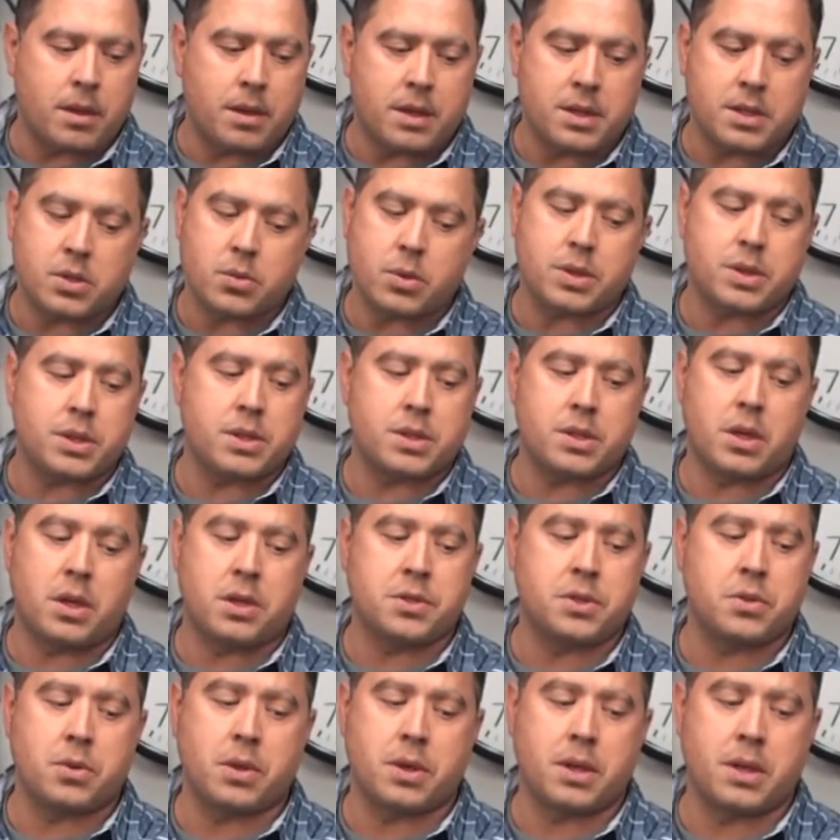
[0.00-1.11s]
These switches
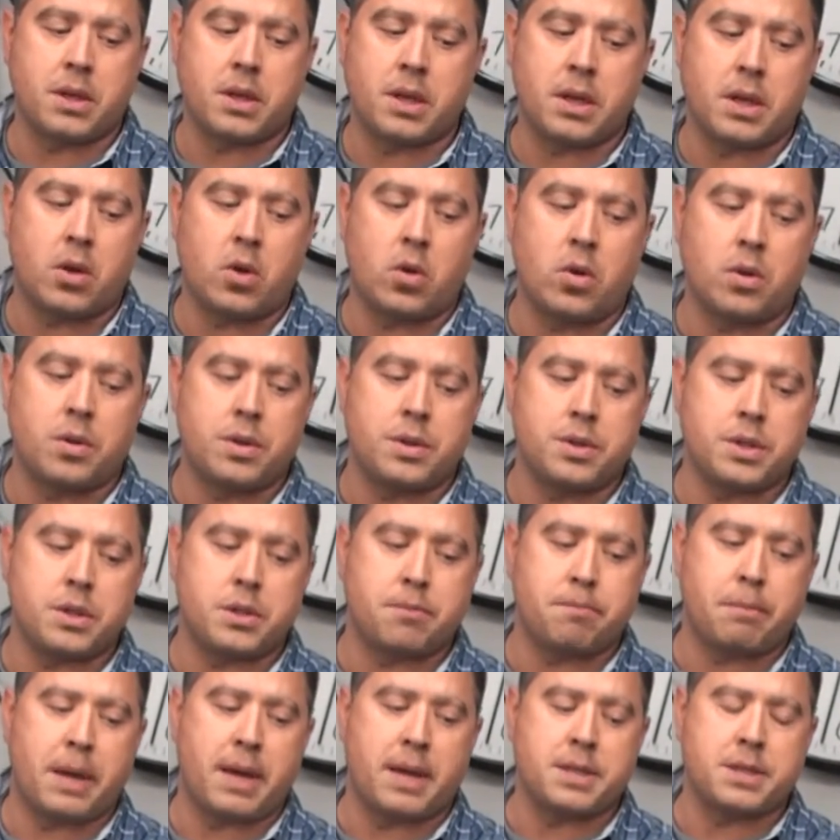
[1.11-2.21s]
also are getting old. They're
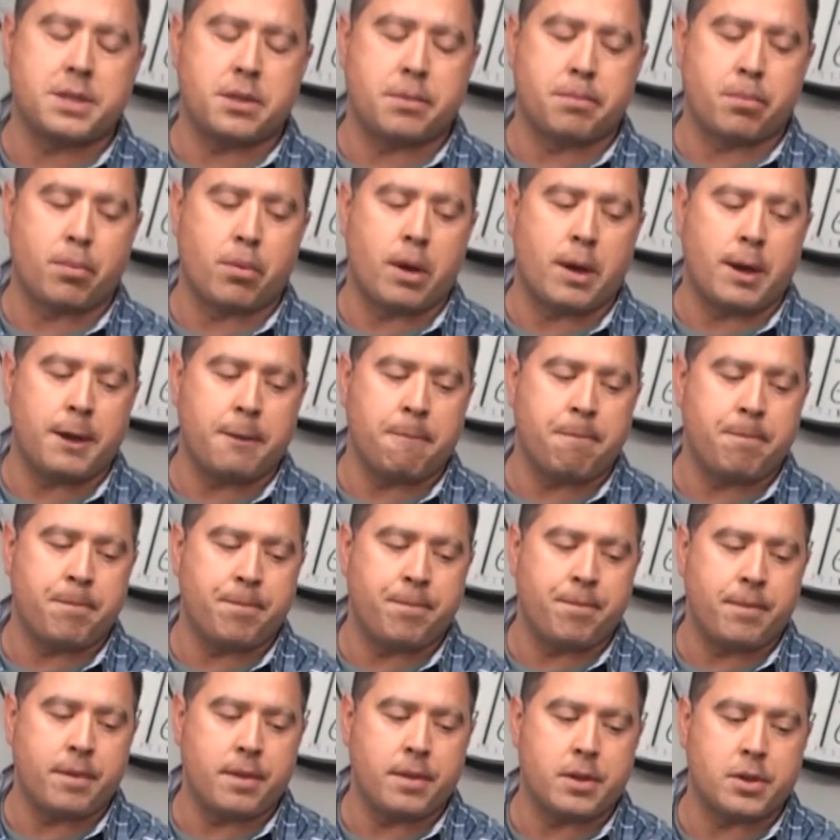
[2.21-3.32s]
just past their prime.
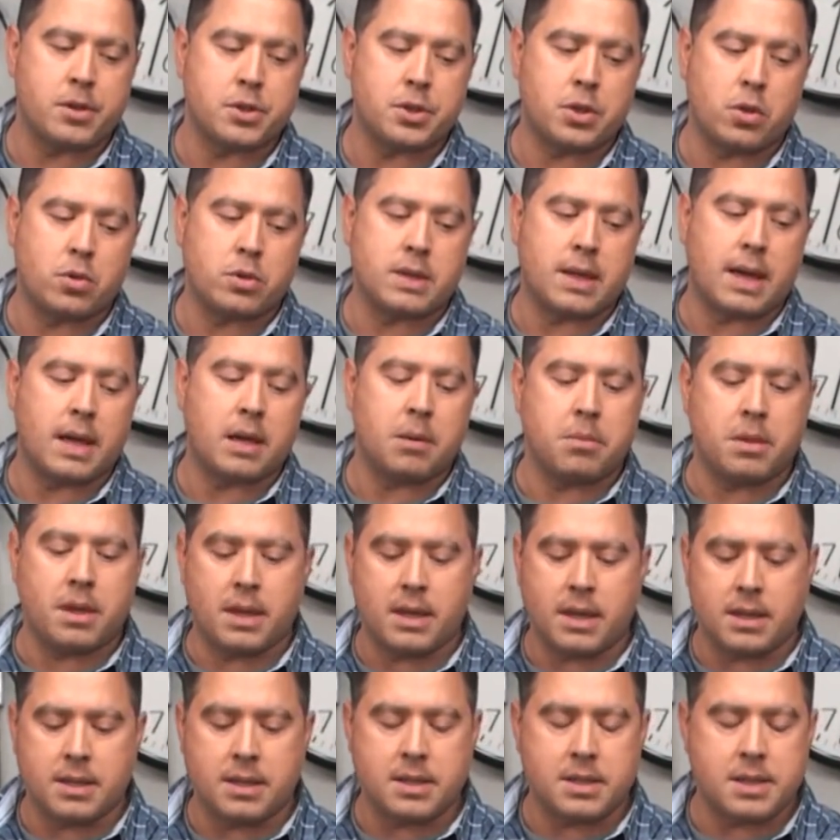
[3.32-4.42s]
There's no time date
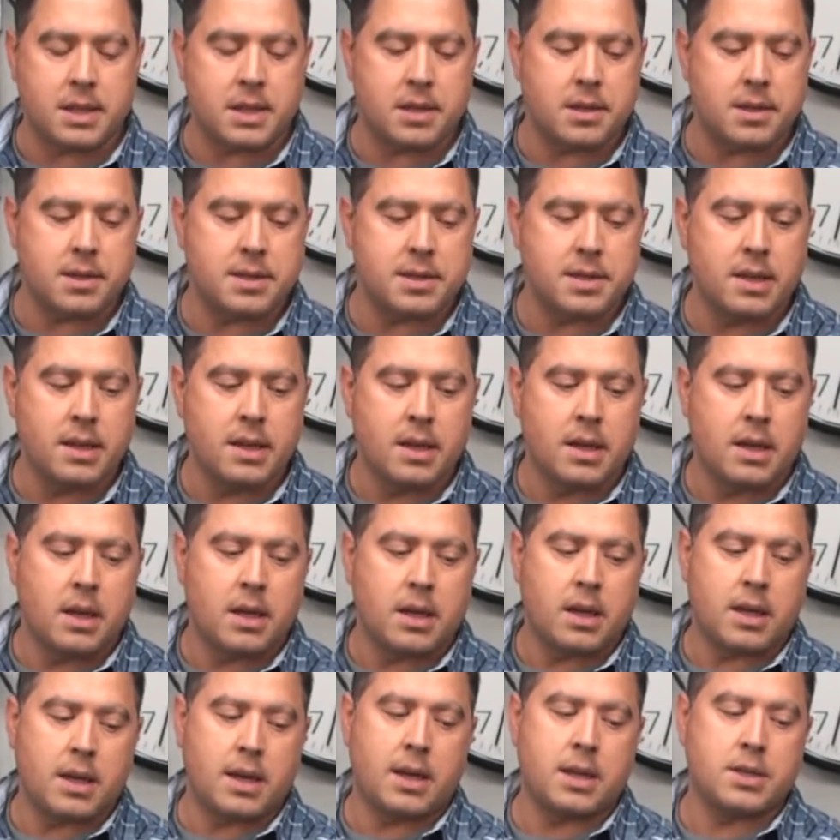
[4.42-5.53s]
on these heaters,
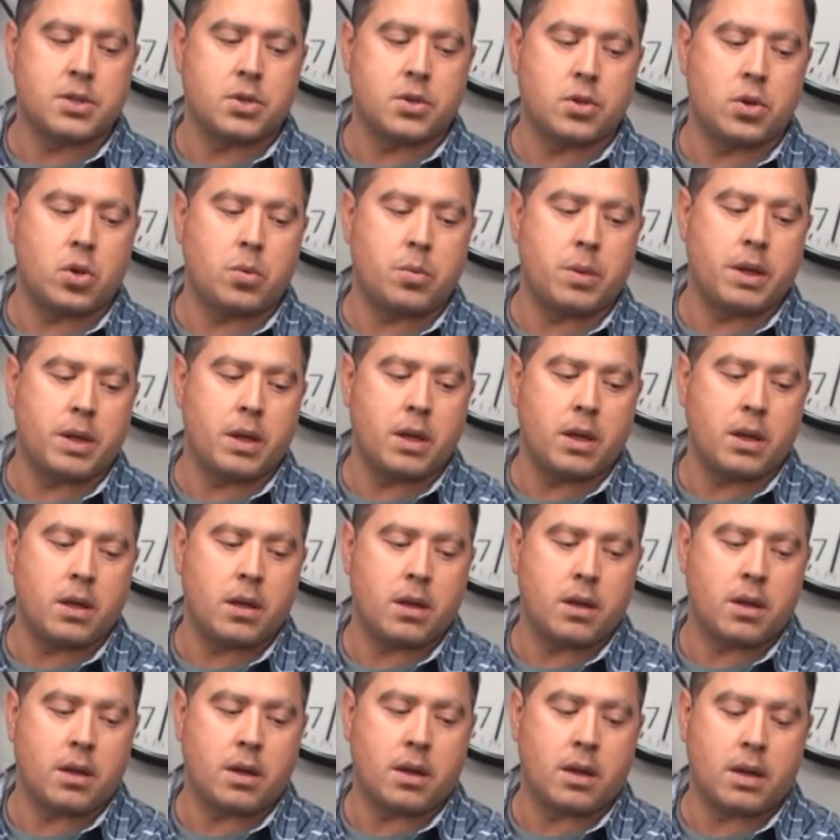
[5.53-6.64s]
so nobody,
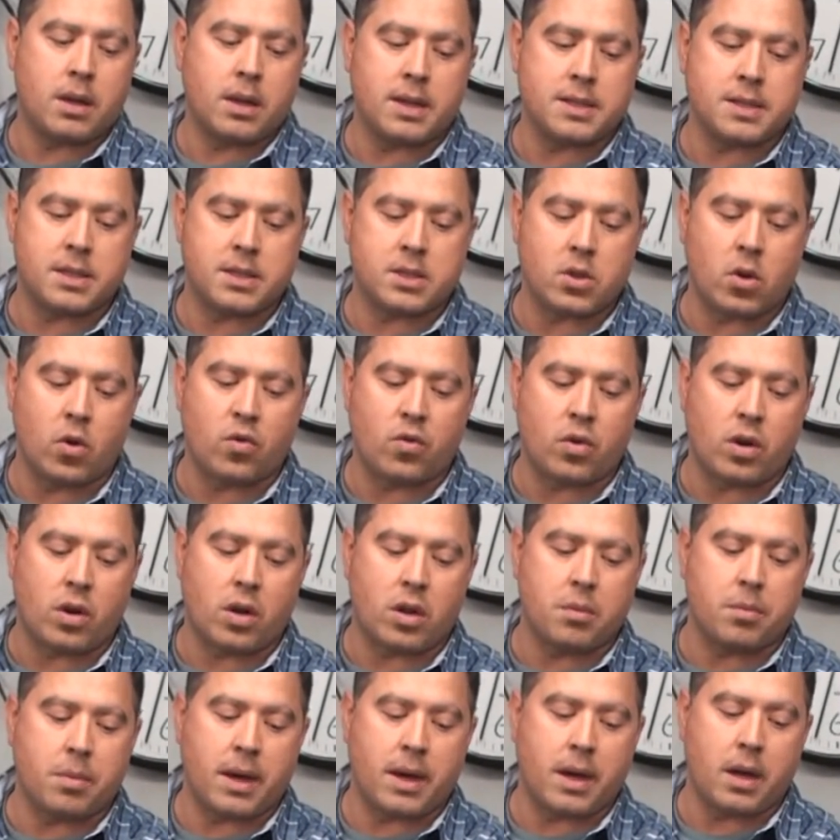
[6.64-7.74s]
unless it's
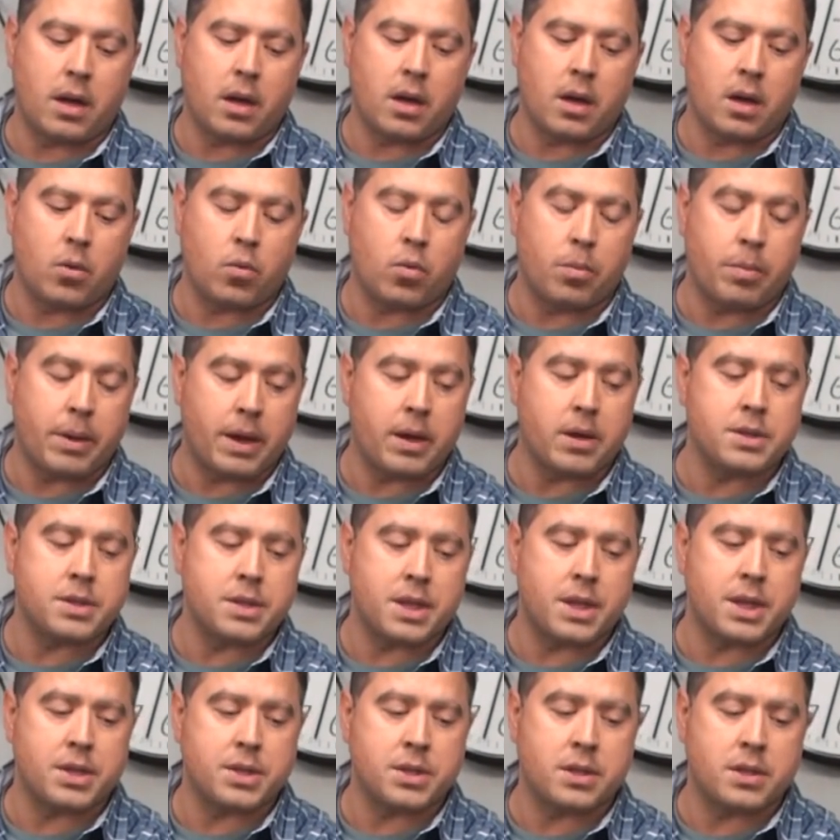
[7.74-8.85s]
overhauled by a repair
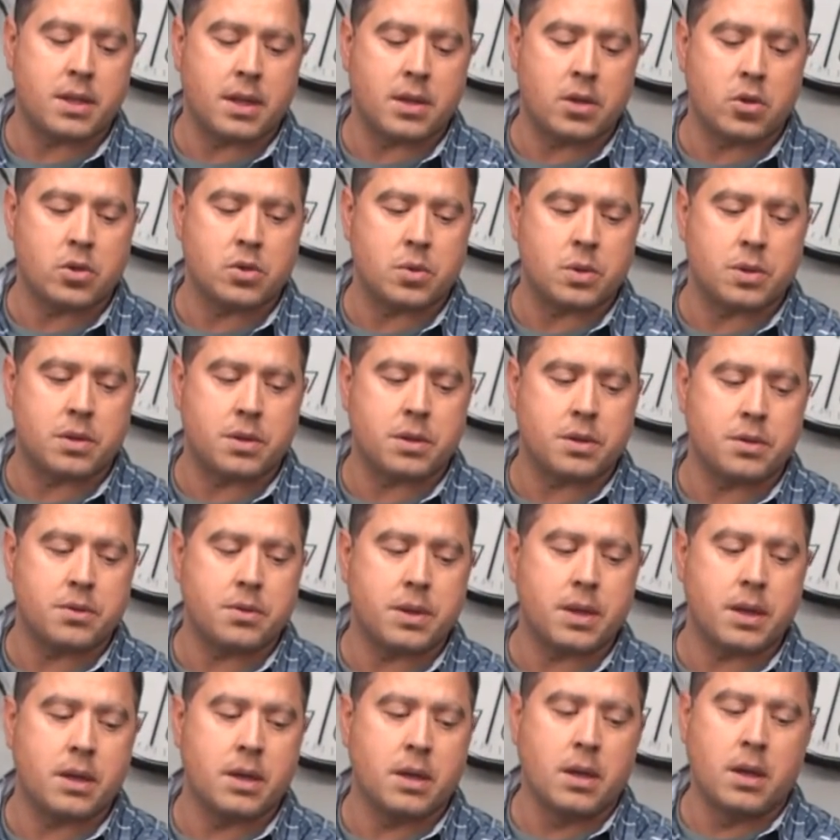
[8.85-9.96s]
station that knows what they're
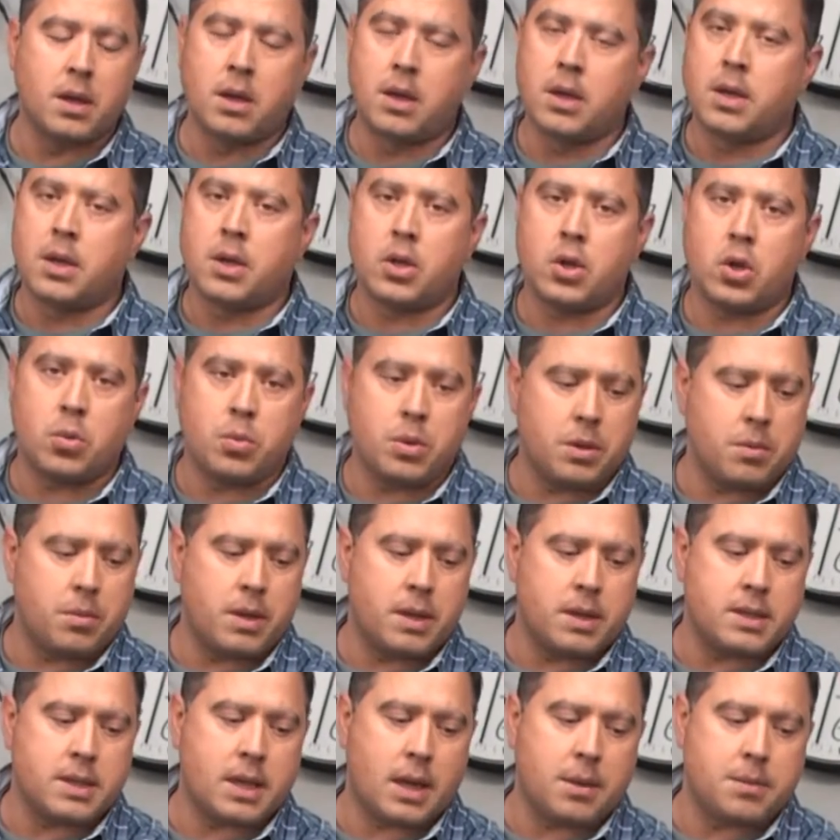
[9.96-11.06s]
doing, nobody
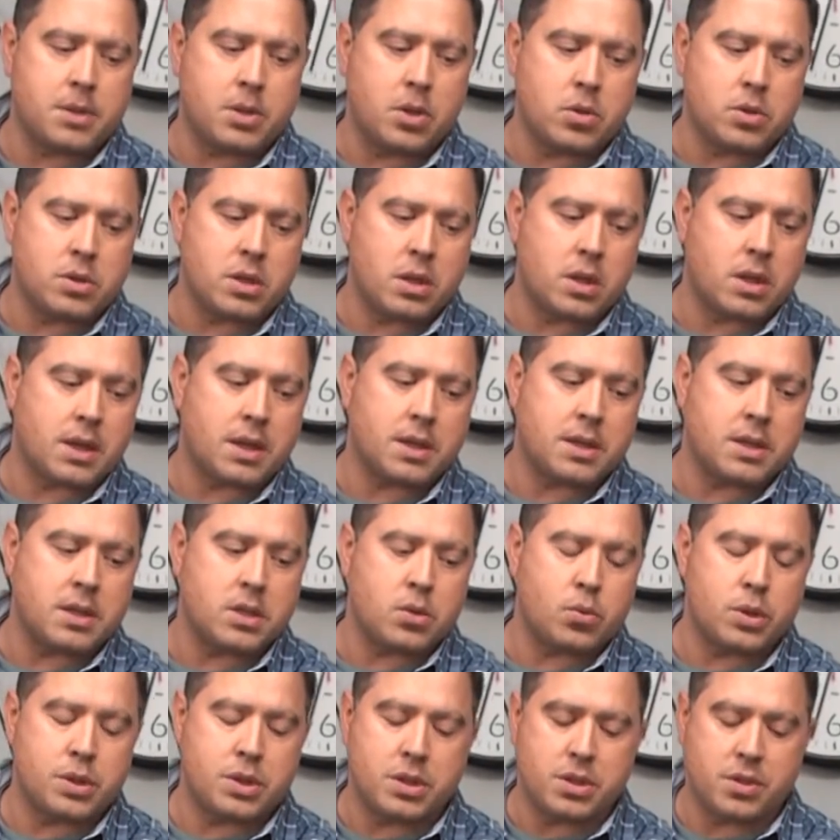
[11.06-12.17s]
many times knows to look at these
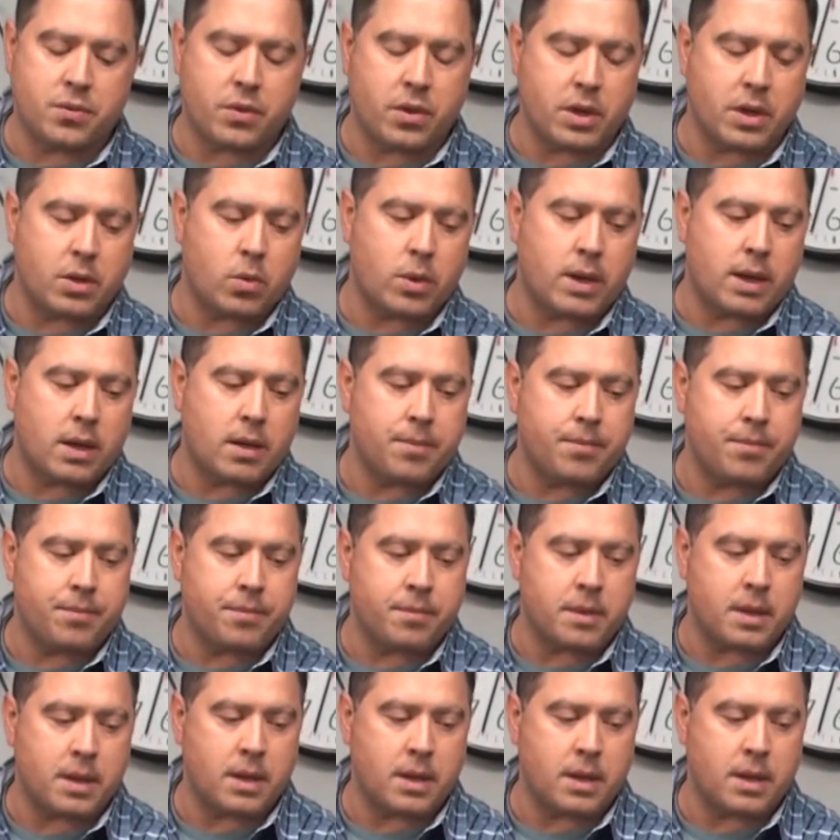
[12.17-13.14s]
switches very well.